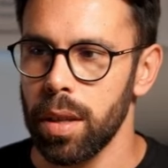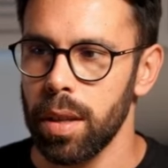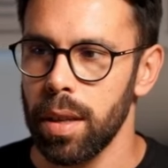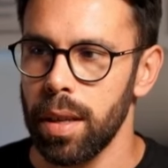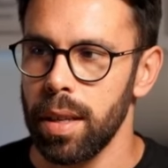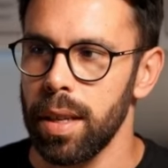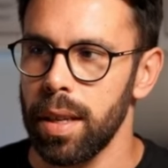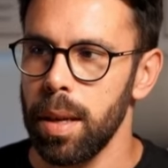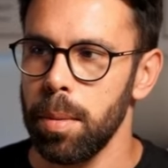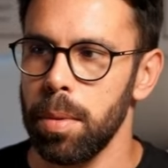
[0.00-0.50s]

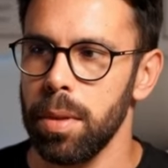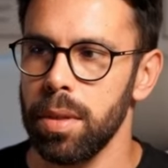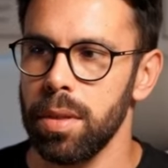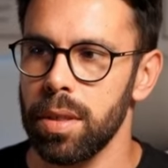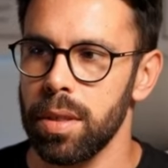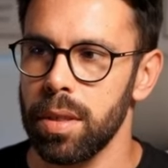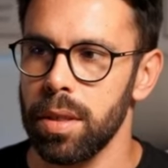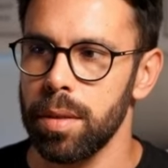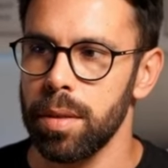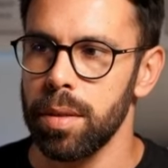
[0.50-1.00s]
Enable
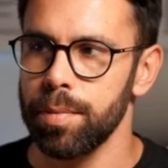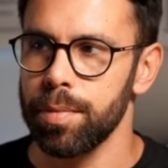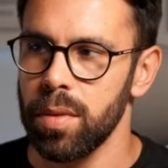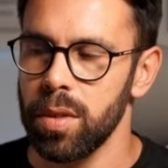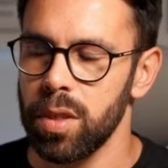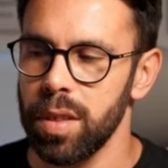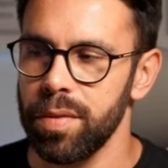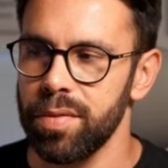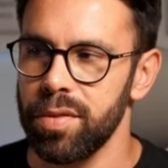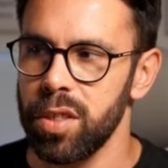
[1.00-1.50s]
the
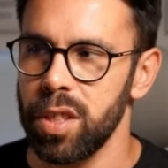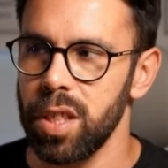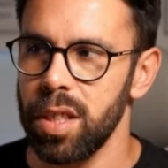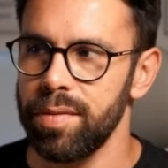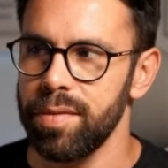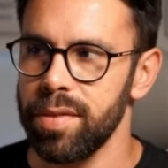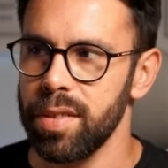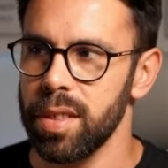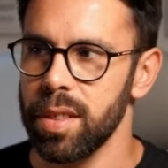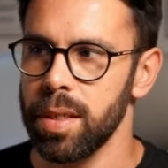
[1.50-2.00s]

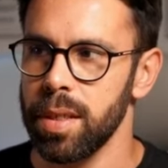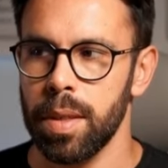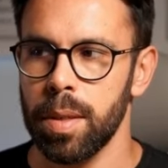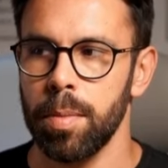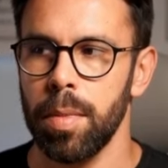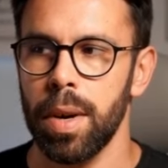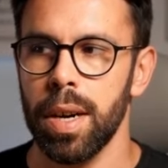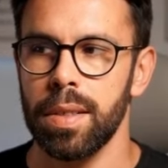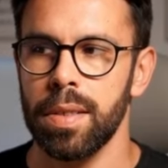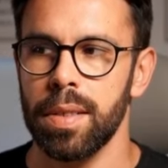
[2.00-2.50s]
Shift
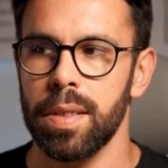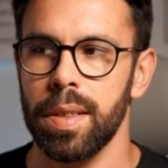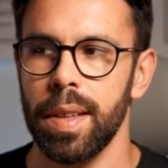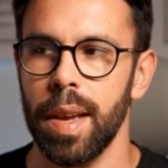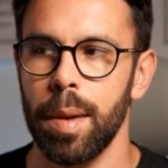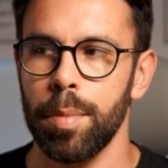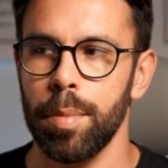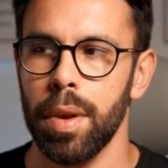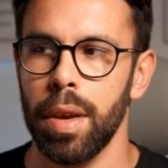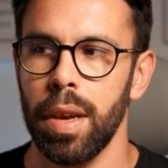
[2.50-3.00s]
Smart
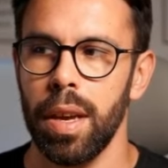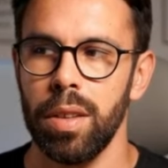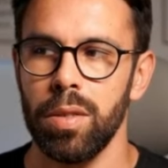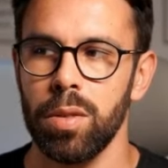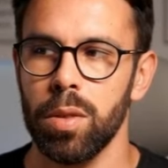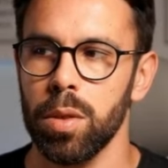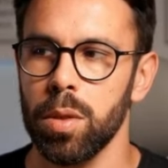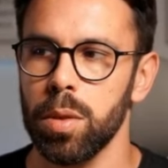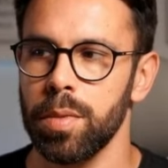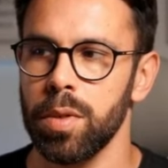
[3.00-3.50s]
Step
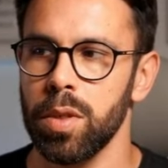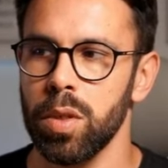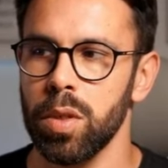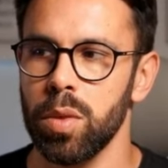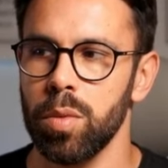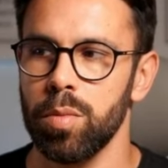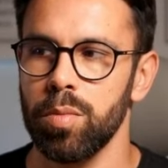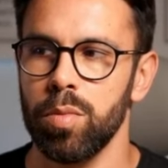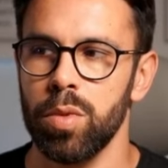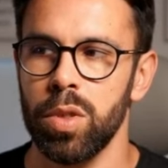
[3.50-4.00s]
Into.
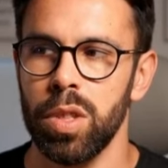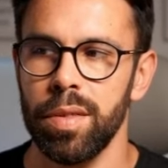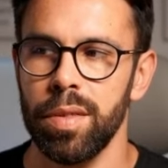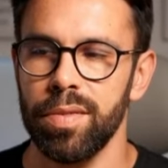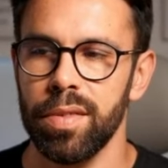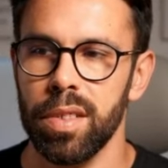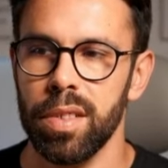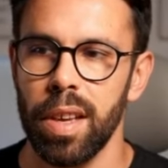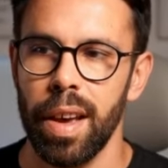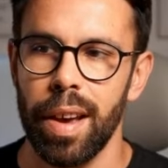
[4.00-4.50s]
So
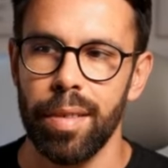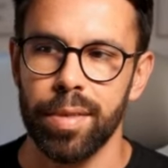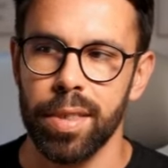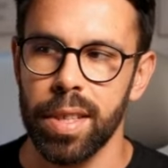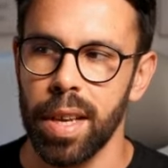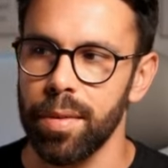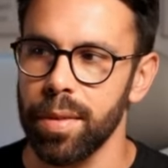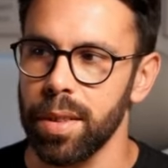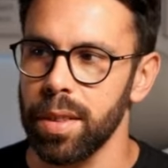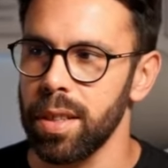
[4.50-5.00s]
Shift
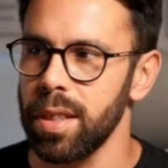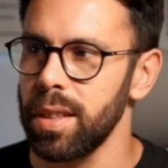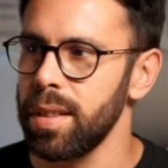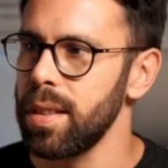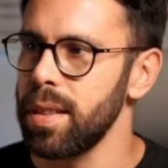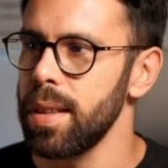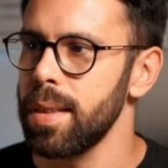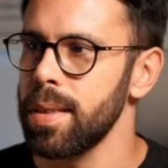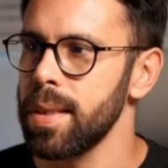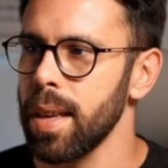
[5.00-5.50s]
F7 in
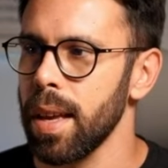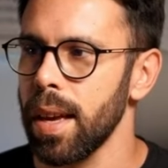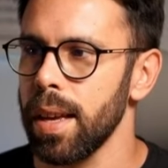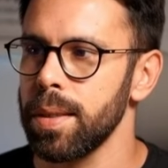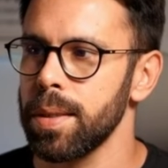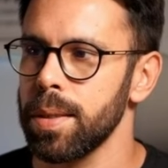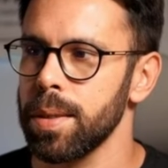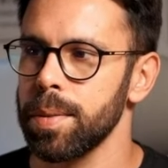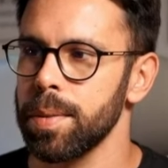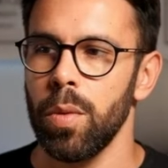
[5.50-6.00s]
this
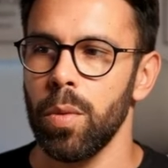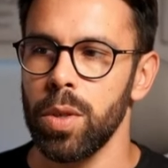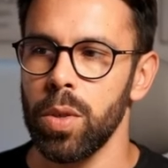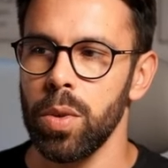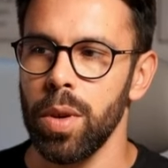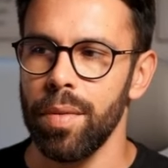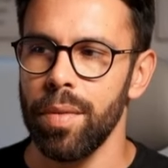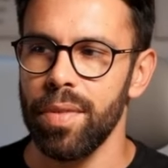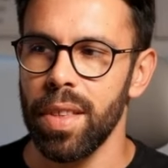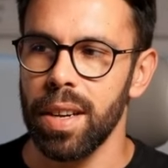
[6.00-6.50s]
case. Once
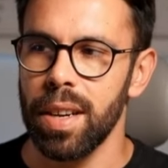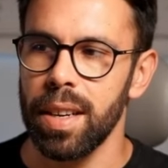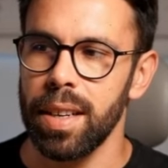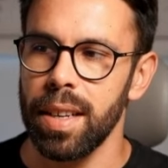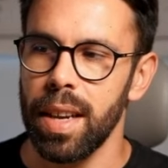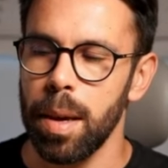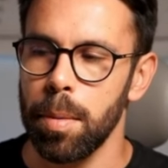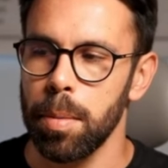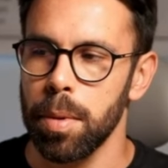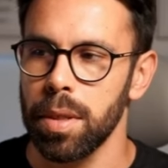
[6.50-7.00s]
you have that
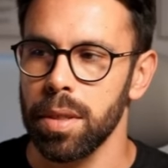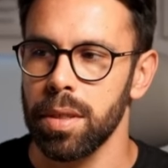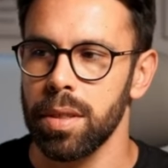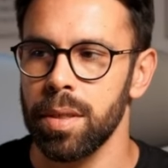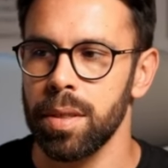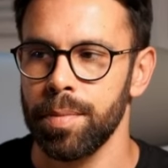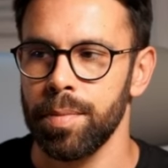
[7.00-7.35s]
enabled,